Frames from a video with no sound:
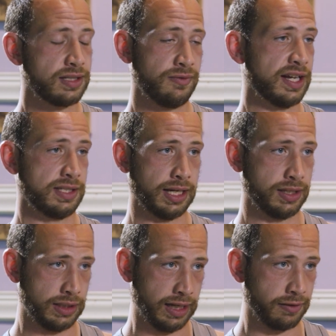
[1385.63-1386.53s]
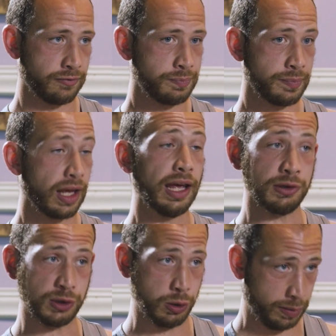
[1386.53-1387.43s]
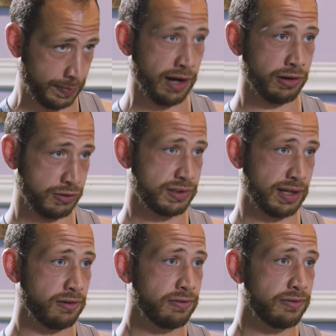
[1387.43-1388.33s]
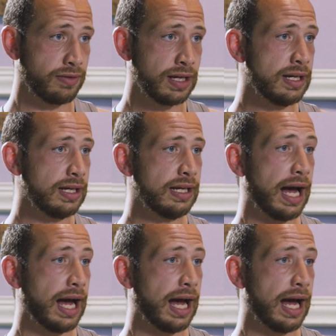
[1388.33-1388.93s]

the best advice I could give is to prepare yourself.